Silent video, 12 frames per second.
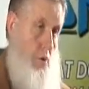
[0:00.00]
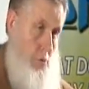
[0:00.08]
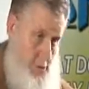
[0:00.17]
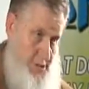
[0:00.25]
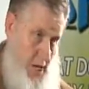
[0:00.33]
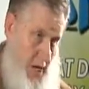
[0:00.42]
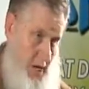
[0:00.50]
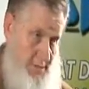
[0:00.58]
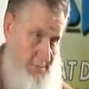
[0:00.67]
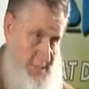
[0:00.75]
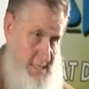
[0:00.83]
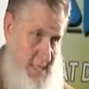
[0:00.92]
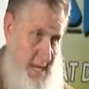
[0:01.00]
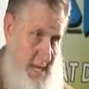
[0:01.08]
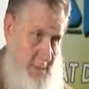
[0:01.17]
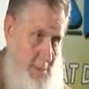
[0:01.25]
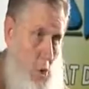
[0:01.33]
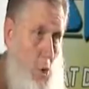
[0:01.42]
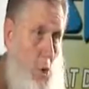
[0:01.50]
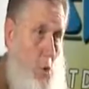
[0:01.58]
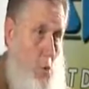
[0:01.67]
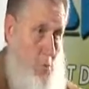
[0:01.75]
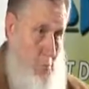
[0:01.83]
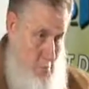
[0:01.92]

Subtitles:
The scholars of Islam who